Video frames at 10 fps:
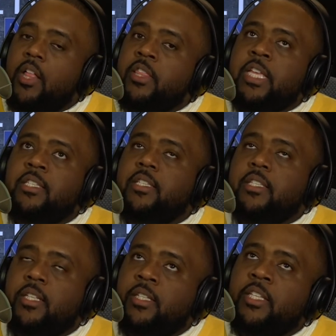This
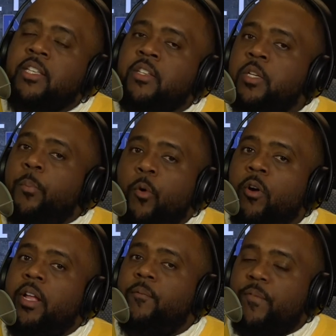is an
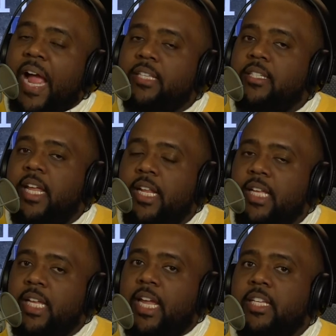important, fascinating
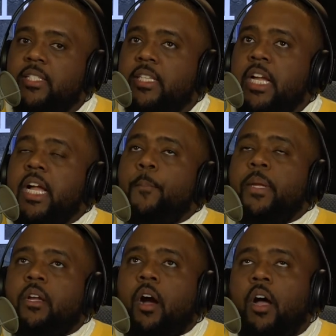case
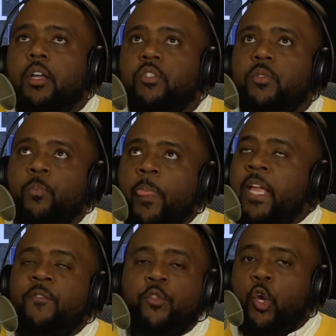because
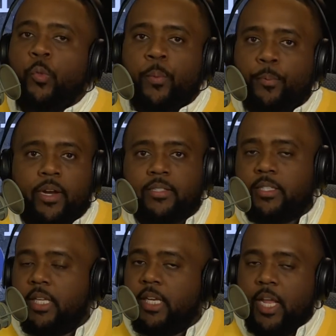even though the
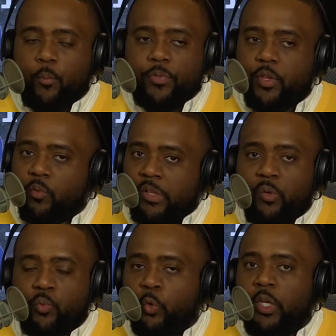precedent and what they're
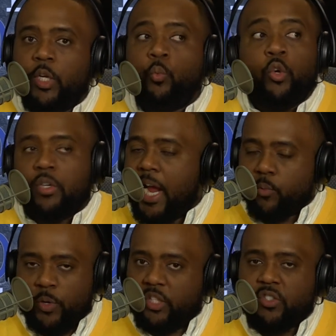ruling will
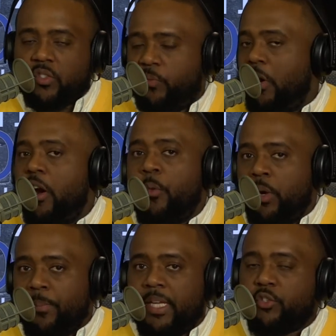not reach this far, I want
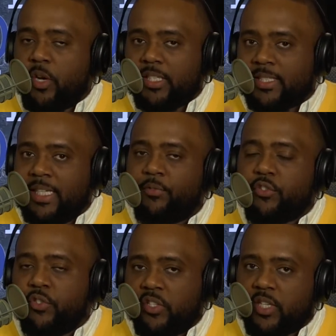to make sure I give this
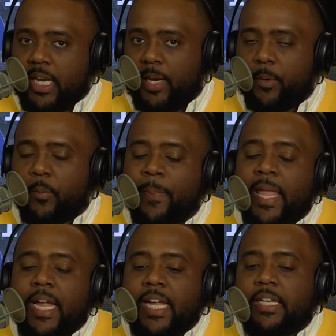disclaimer.
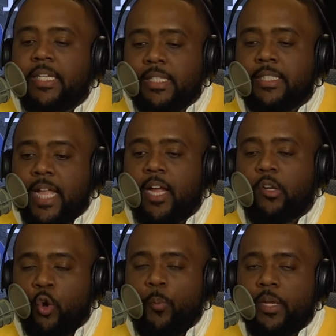It does not
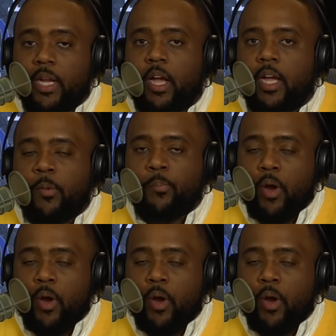go beyond